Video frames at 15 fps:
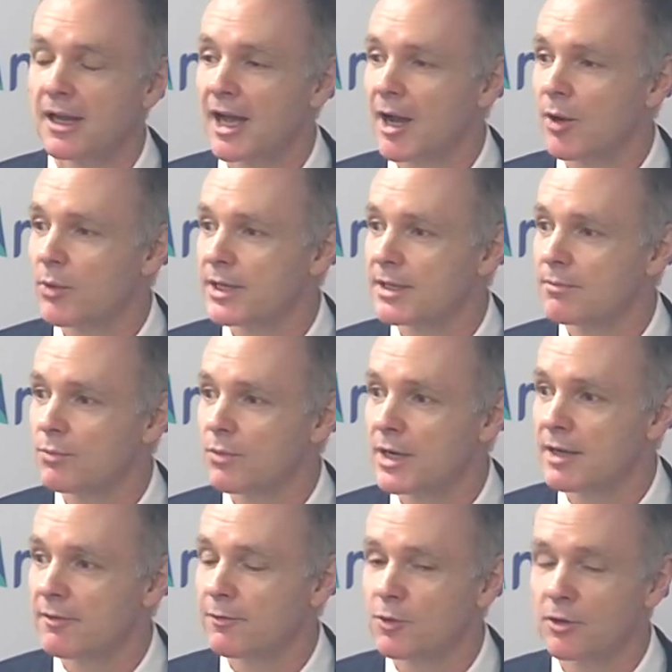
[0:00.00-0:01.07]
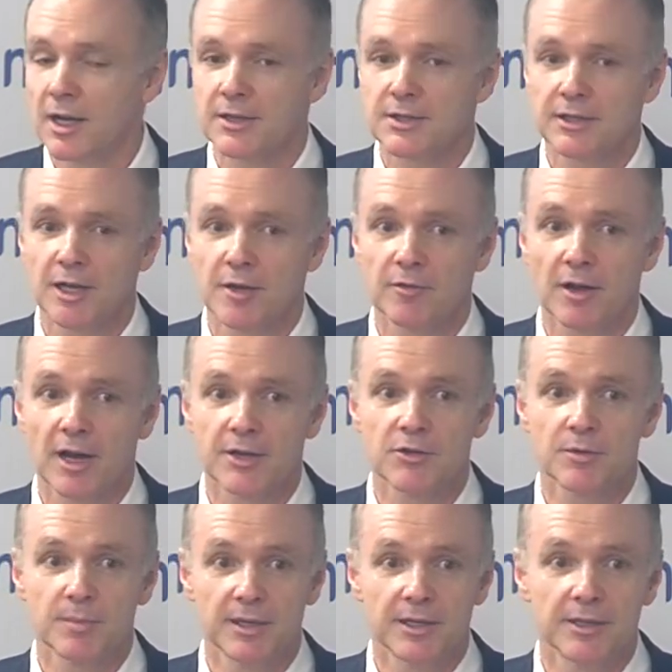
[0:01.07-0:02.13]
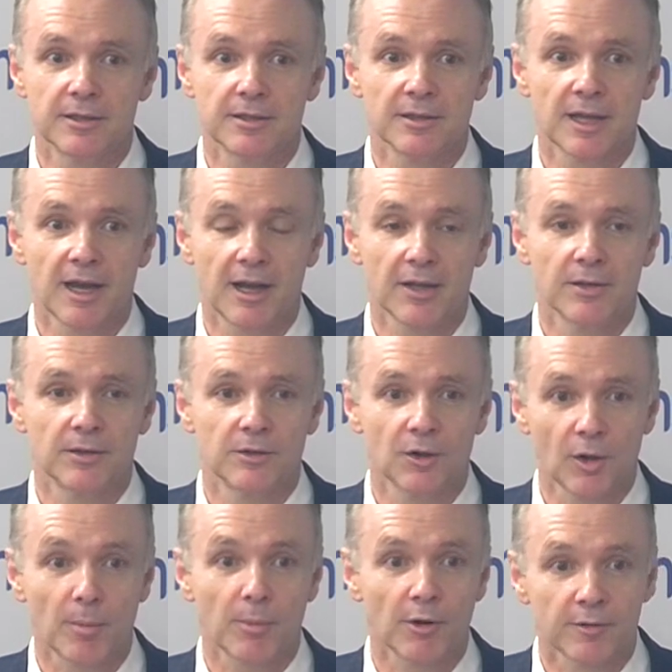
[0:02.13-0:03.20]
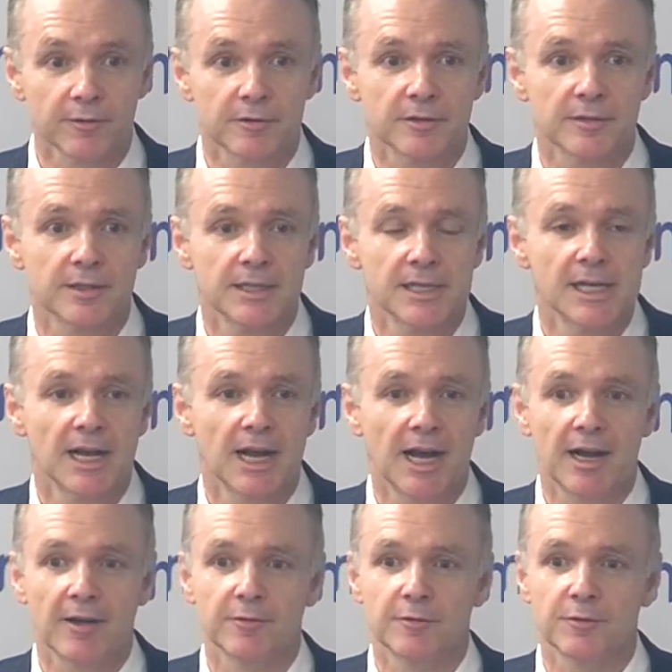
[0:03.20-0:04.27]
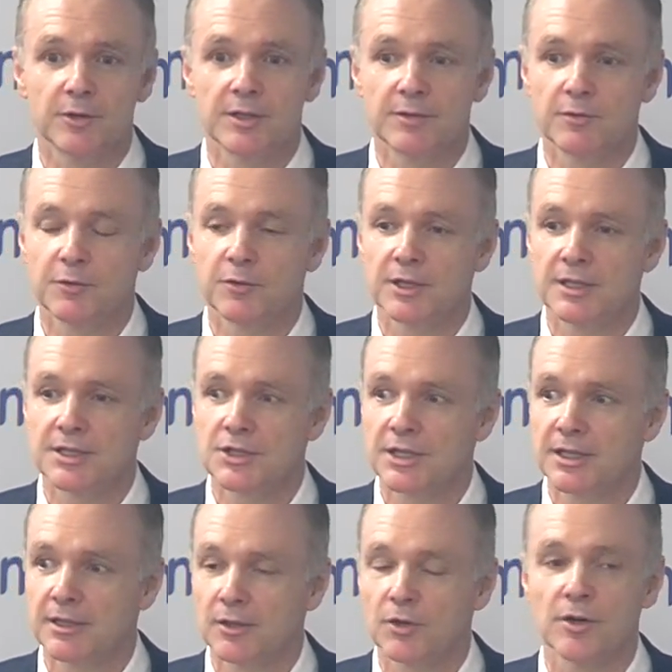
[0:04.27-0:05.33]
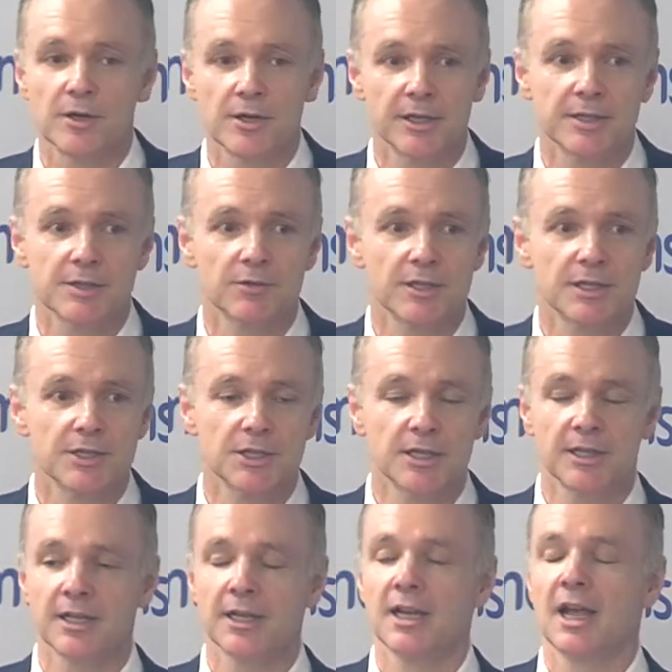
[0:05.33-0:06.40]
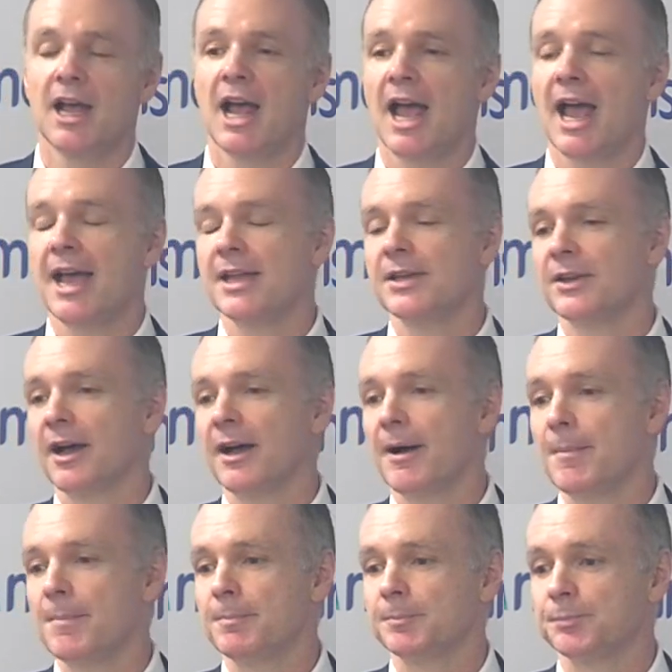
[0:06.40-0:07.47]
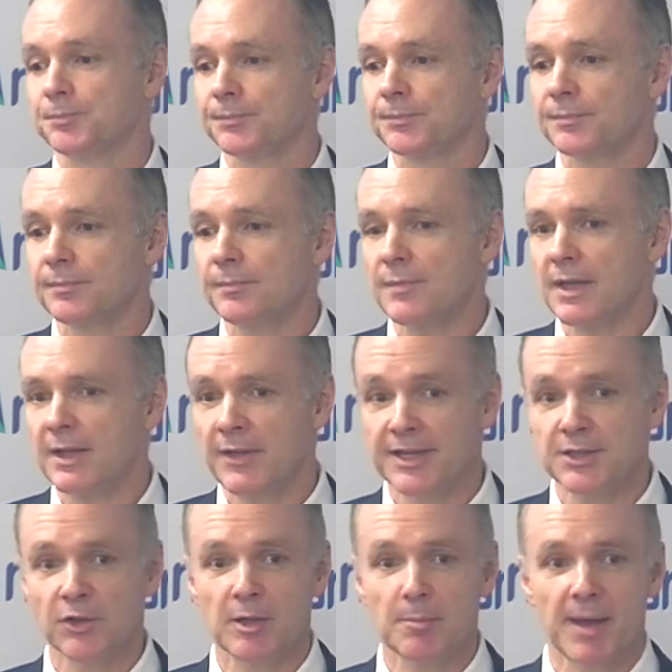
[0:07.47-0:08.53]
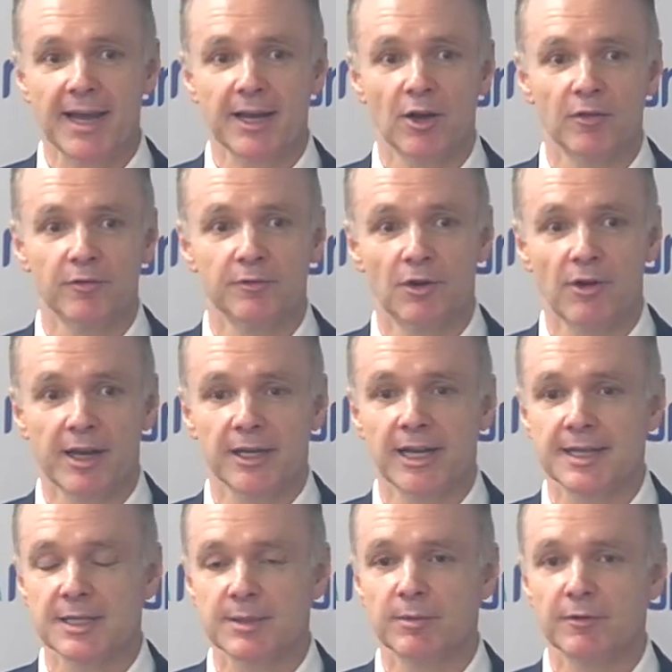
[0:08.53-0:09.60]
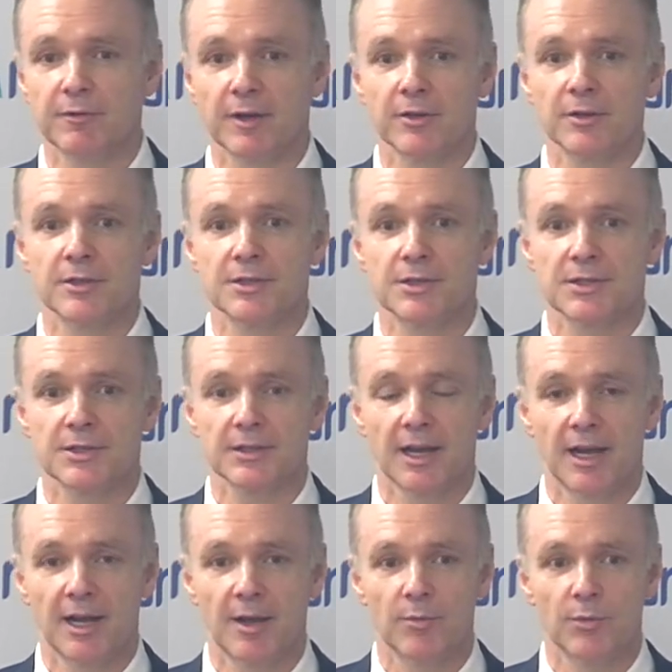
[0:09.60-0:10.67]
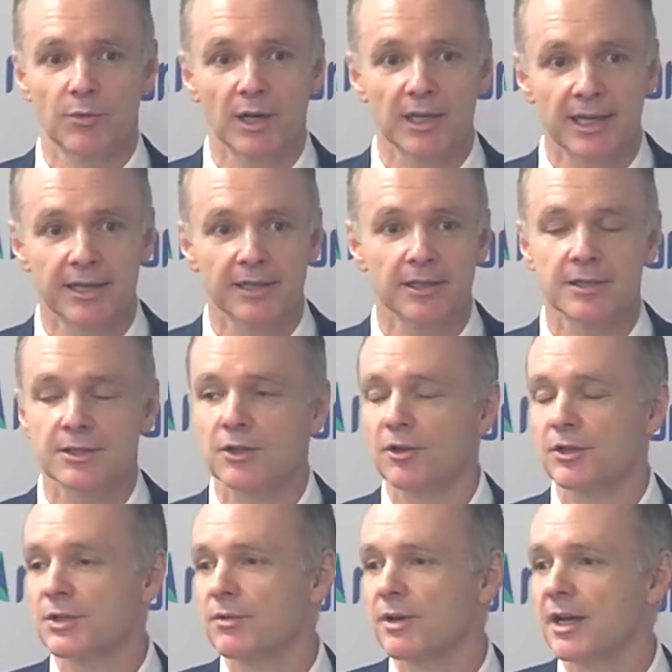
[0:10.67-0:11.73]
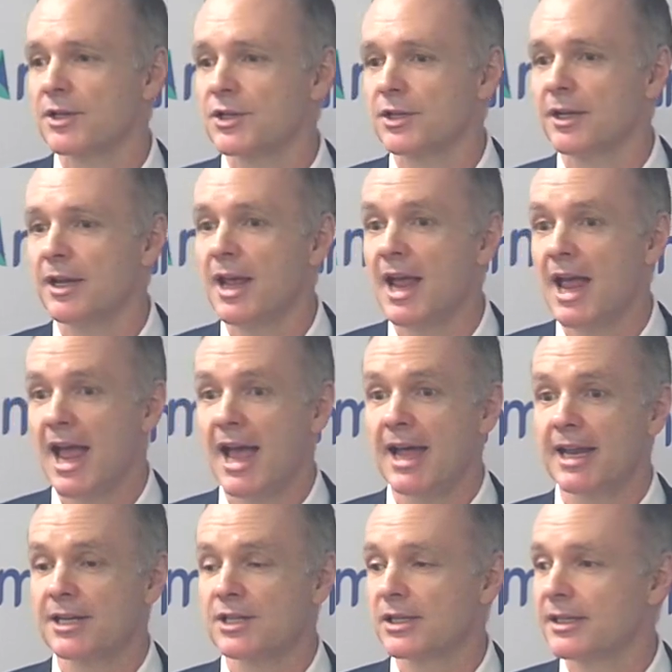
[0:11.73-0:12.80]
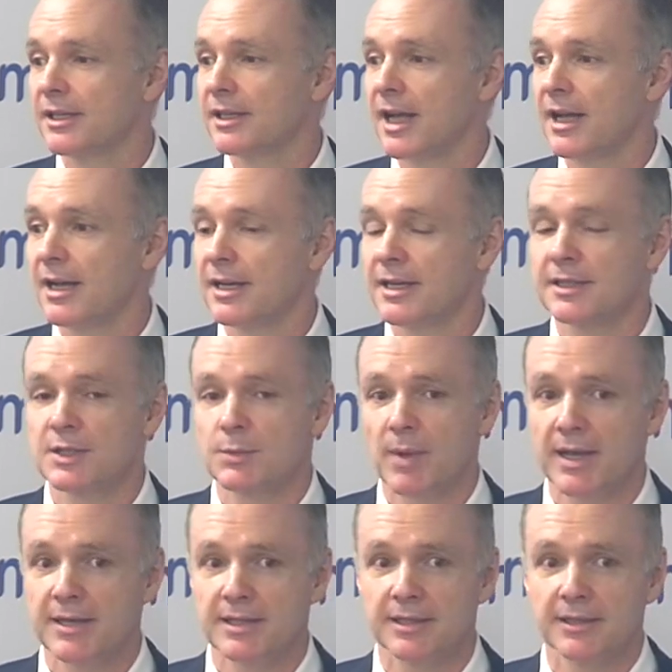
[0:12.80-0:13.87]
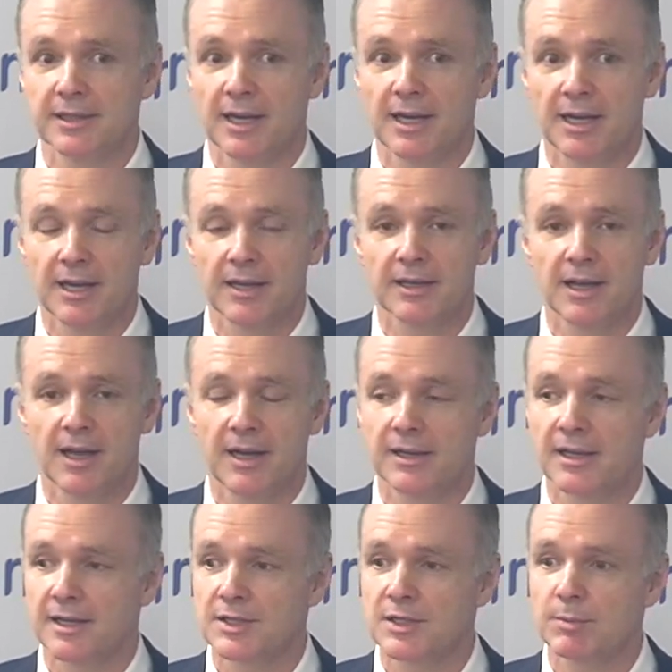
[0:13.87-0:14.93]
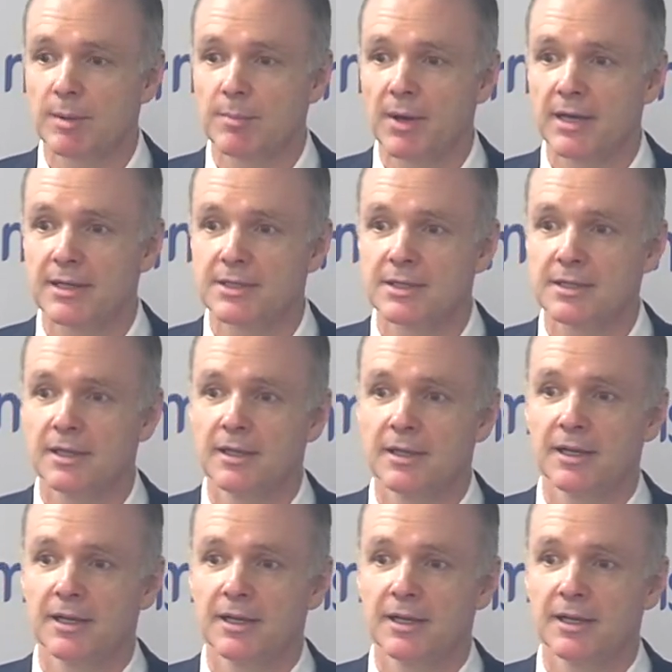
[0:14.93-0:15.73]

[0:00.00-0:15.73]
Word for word: uh, we're, we're forecasting over $100 million uh, dollar profit uh, for, the, for this year or earnings for this year. And um, that's on the back of great customer focus, um, relentless cost reduction, and actually expanding our, our, customer base.